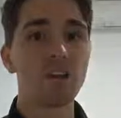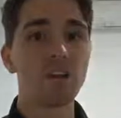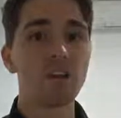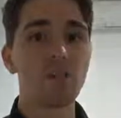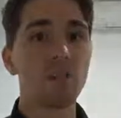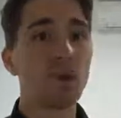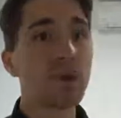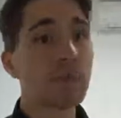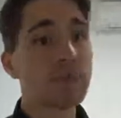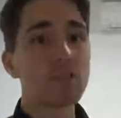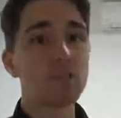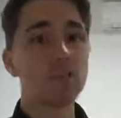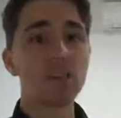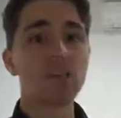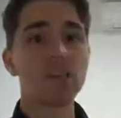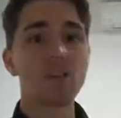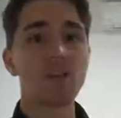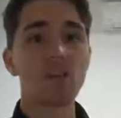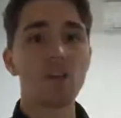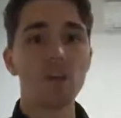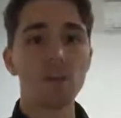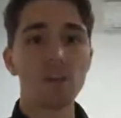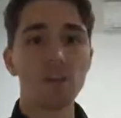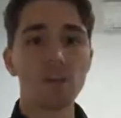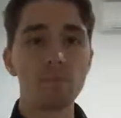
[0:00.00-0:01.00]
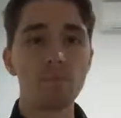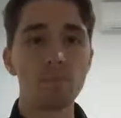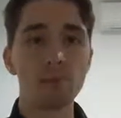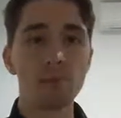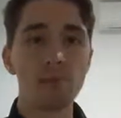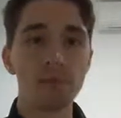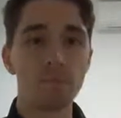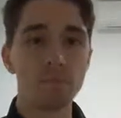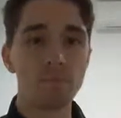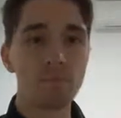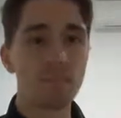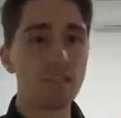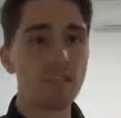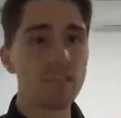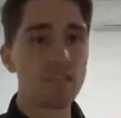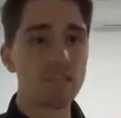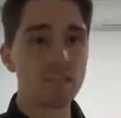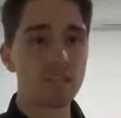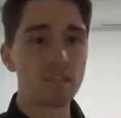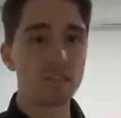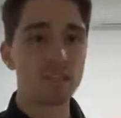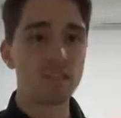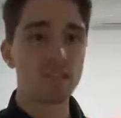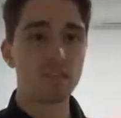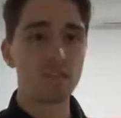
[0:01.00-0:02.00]
that Webster's the only player that's been
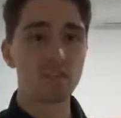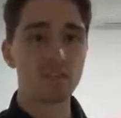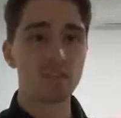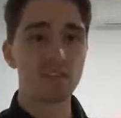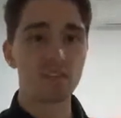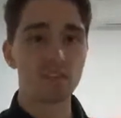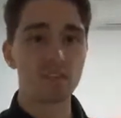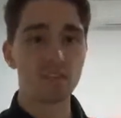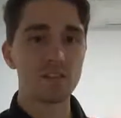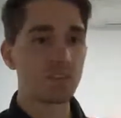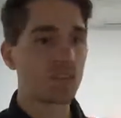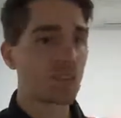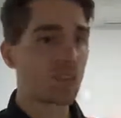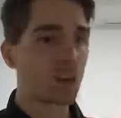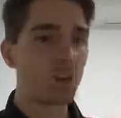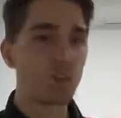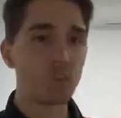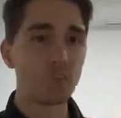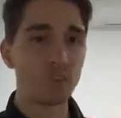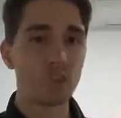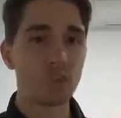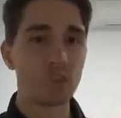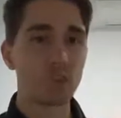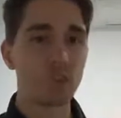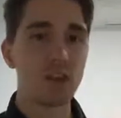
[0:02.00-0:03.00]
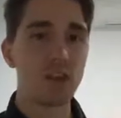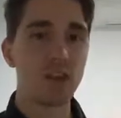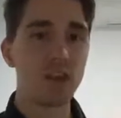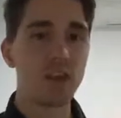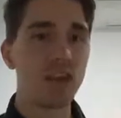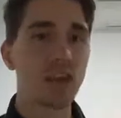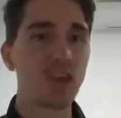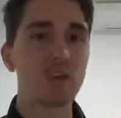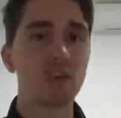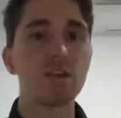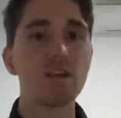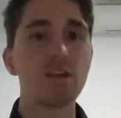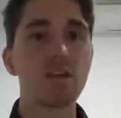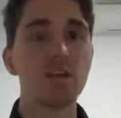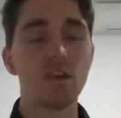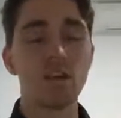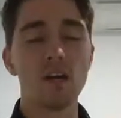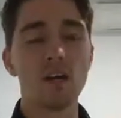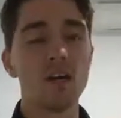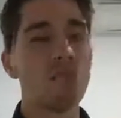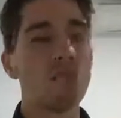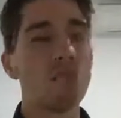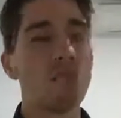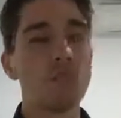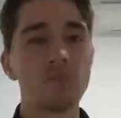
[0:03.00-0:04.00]
consistent this season,
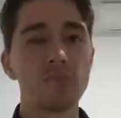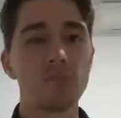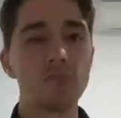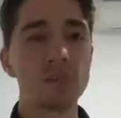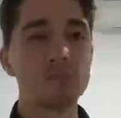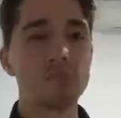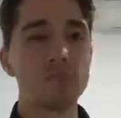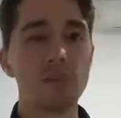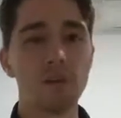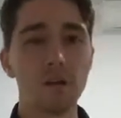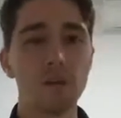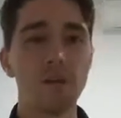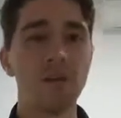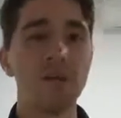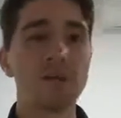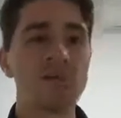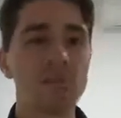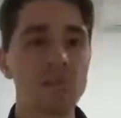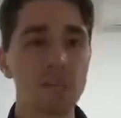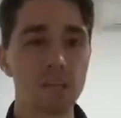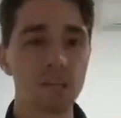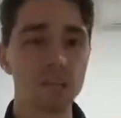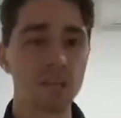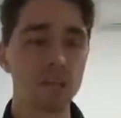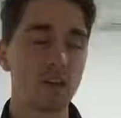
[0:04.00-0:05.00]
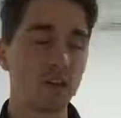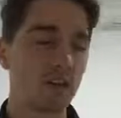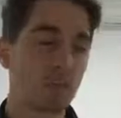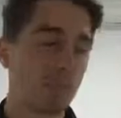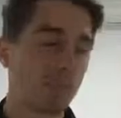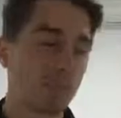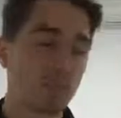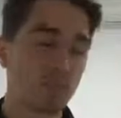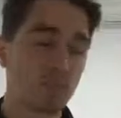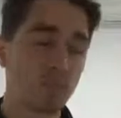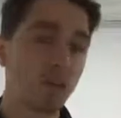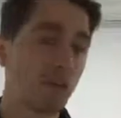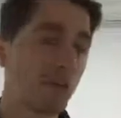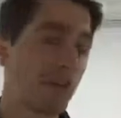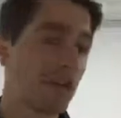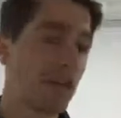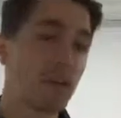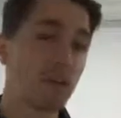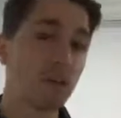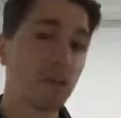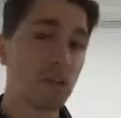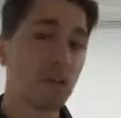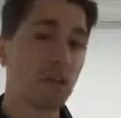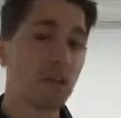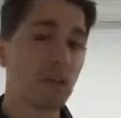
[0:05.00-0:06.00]
100%. Webster's been our best player.
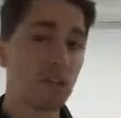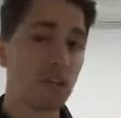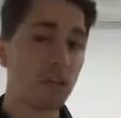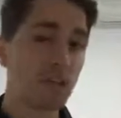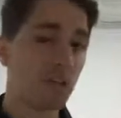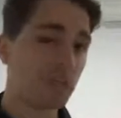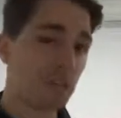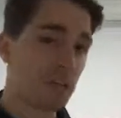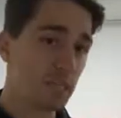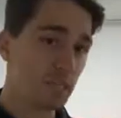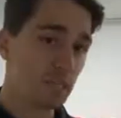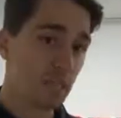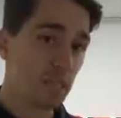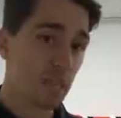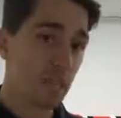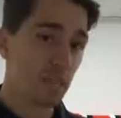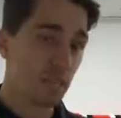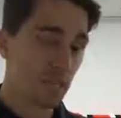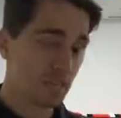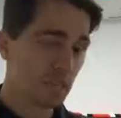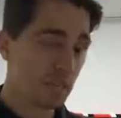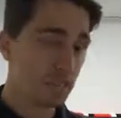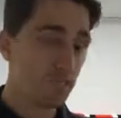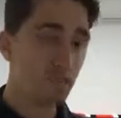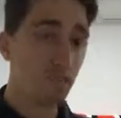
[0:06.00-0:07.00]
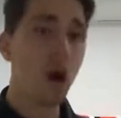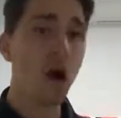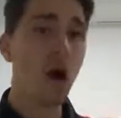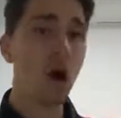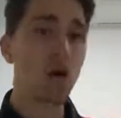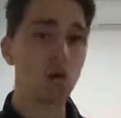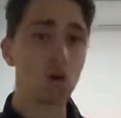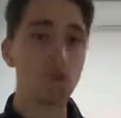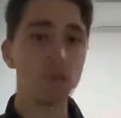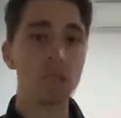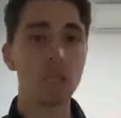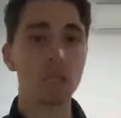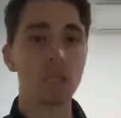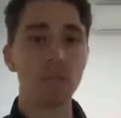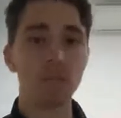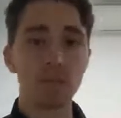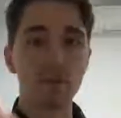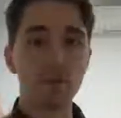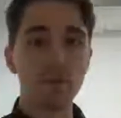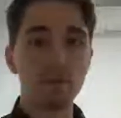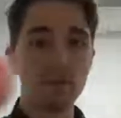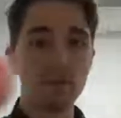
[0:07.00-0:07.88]
He'll be a mile clear in the